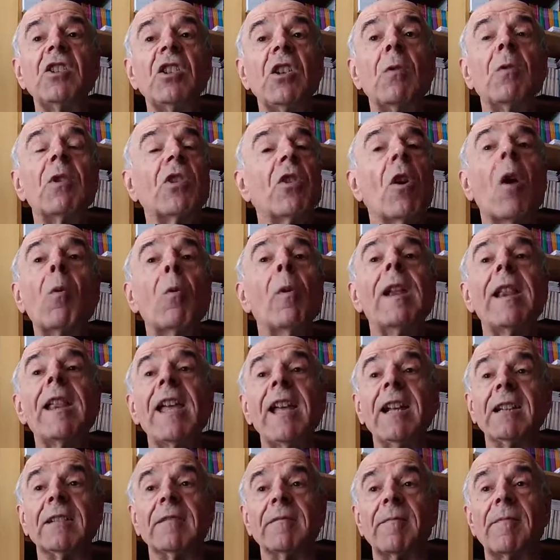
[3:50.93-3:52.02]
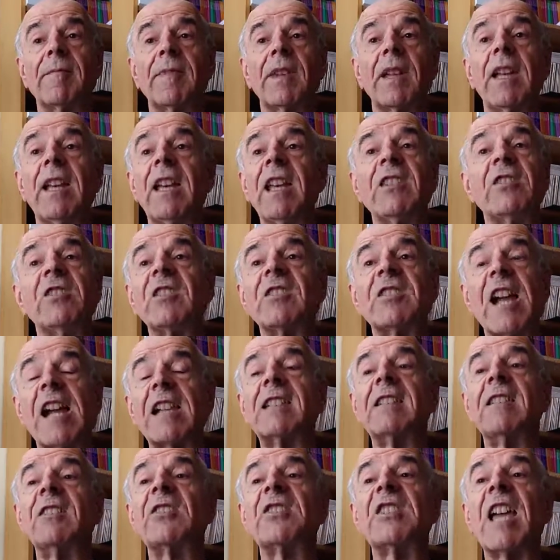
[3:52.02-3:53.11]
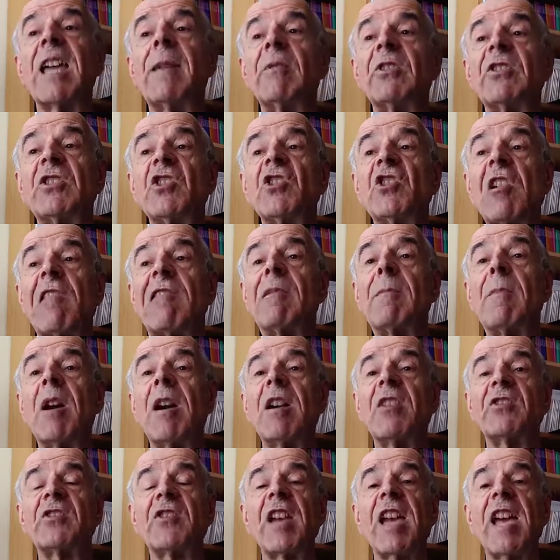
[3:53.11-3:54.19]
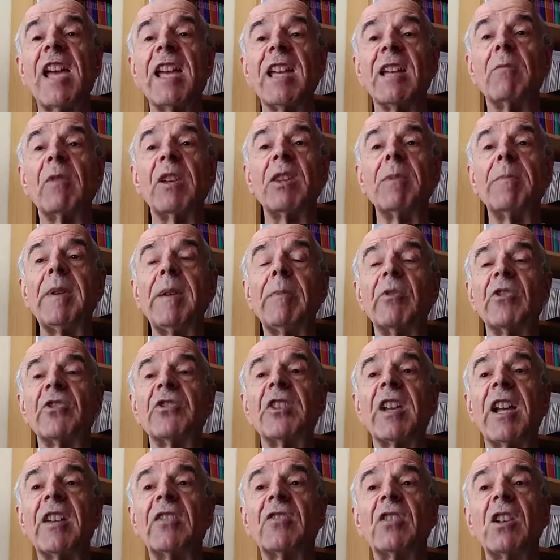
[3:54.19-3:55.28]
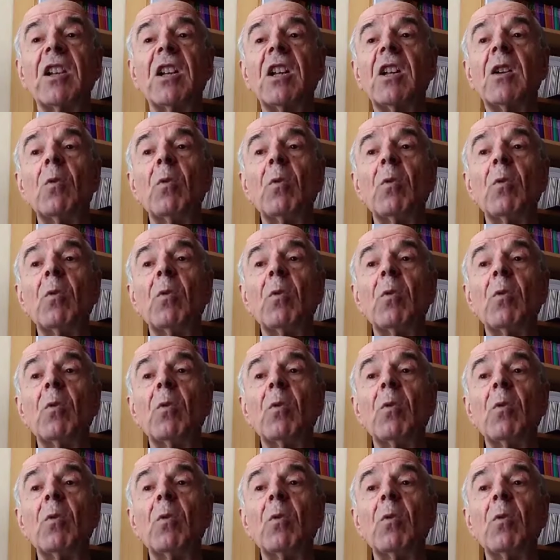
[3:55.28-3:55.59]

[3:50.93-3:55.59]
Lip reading: You were not willing. It's exactly the same as in Jeremiah's day when the people said,